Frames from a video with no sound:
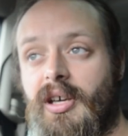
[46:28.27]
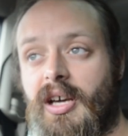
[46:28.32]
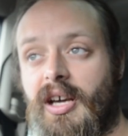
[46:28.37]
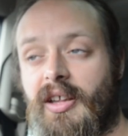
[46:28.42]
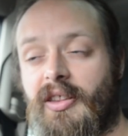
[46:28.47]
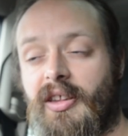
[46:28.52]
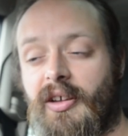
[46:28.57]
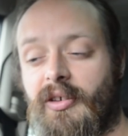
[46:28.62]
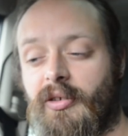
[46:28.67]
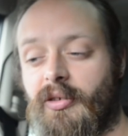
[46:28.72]

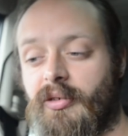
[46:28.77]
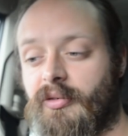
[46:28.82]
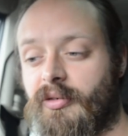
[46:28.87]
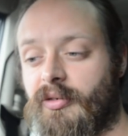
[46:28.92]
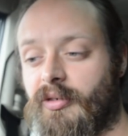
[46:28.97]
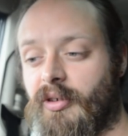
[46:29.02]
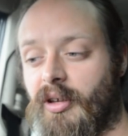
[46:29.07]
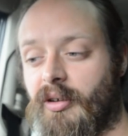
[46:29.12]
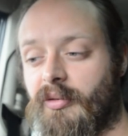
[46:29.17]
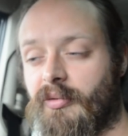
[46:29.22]
Had that
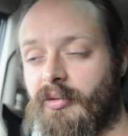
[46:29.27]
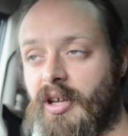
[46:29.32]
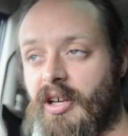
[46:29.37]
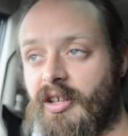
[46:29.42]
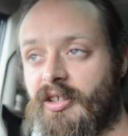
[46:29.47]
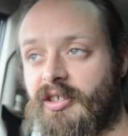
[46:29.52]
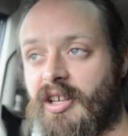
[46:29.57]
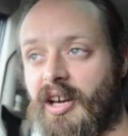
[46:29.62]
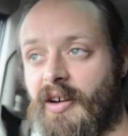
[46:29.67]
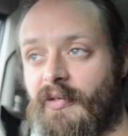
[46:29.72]

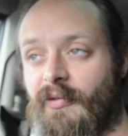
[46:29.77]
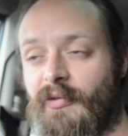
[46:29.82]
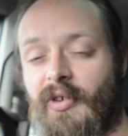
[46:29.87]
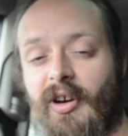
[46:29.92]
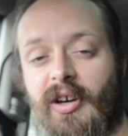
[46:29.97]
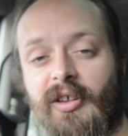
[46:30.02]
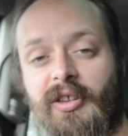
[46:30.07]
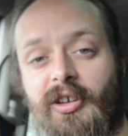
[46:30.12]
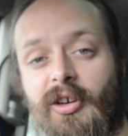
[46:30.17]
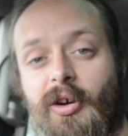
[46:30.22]
nice
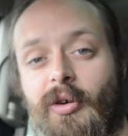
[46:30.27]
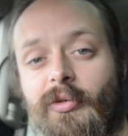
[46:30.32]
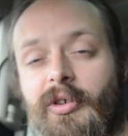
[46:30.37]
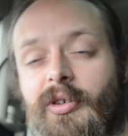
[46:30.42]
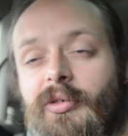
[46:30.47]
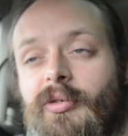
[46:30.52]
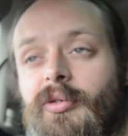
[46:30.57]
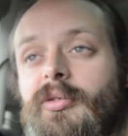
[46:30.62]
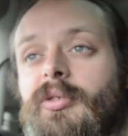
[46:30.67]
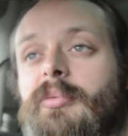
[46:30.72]
campfire that got
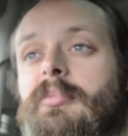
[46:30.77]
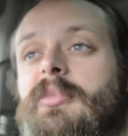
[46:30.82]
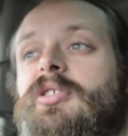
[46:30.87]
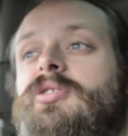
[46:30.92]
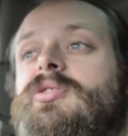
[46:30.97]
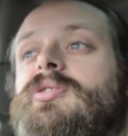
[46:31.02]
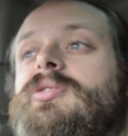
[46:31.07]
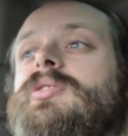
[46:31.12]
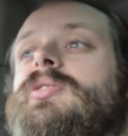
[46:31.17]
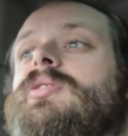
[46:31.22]
rid of all the
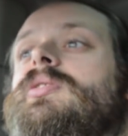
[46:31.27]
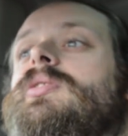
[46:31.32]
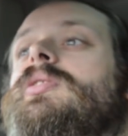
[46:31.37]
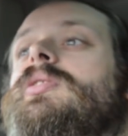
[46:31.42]
midges.